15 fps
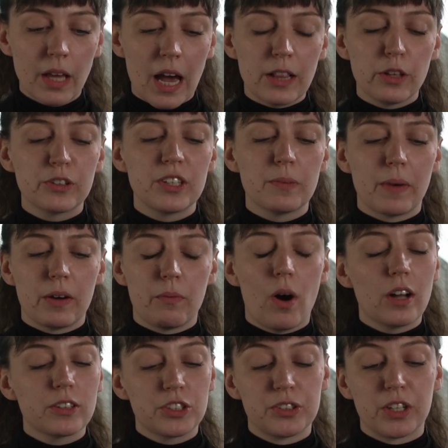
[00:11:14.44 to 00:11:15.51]
I looked at my
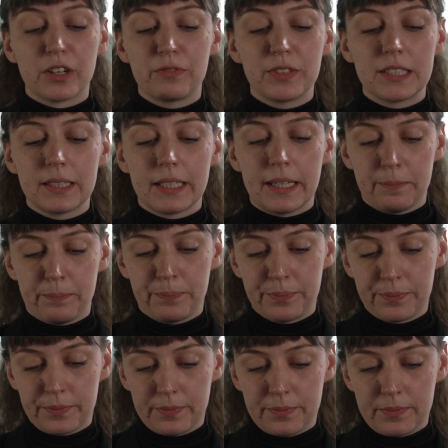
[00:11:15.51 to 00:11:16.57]
watch nervously.
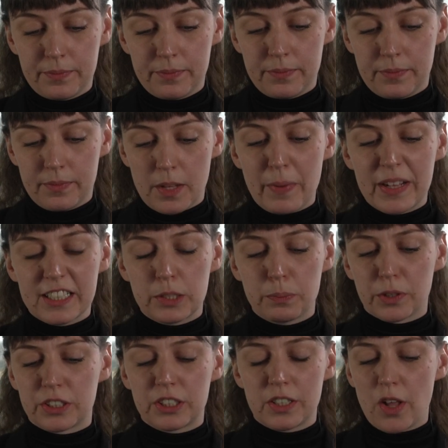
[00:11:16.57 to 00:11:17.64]
The minutes
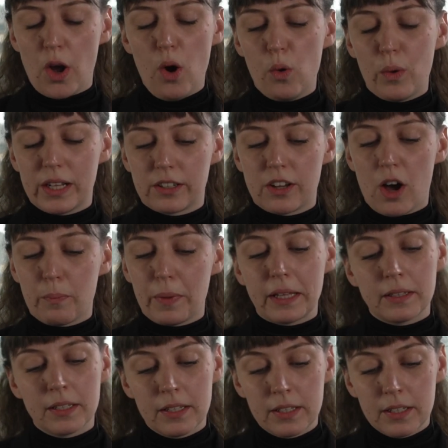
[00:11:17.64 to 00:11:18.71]
were slow in
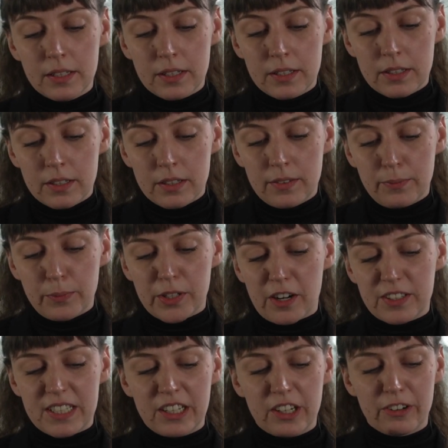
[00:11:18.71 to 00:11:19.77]
coming. Would
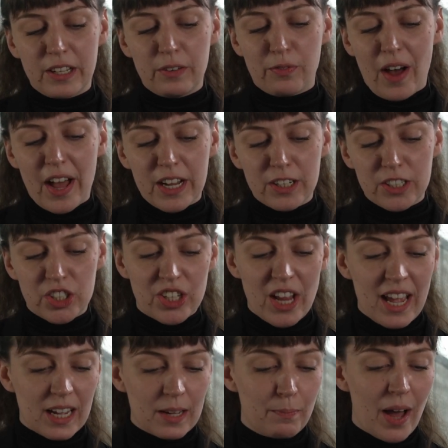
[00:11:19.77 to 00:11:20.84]
artillery fire
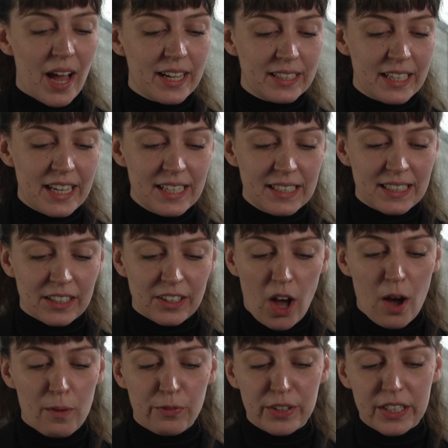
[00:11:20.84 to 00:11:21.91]
shake my knees in
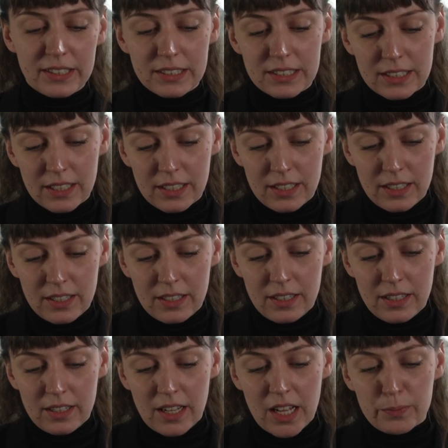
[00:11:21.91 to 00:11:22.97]
confidence?
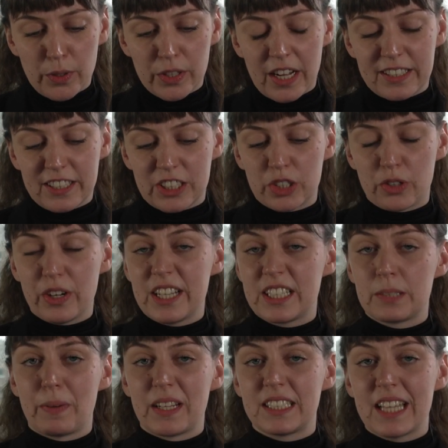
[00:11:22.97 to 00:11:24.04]
And would I
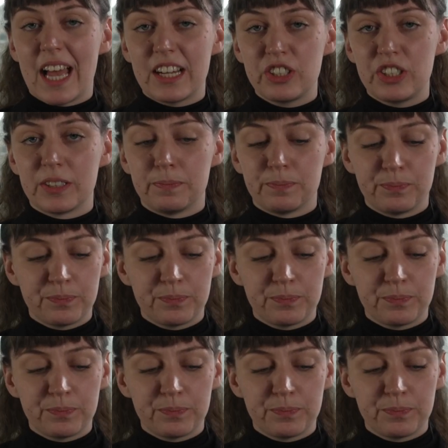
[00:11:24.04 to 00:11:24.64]
disgrace my section?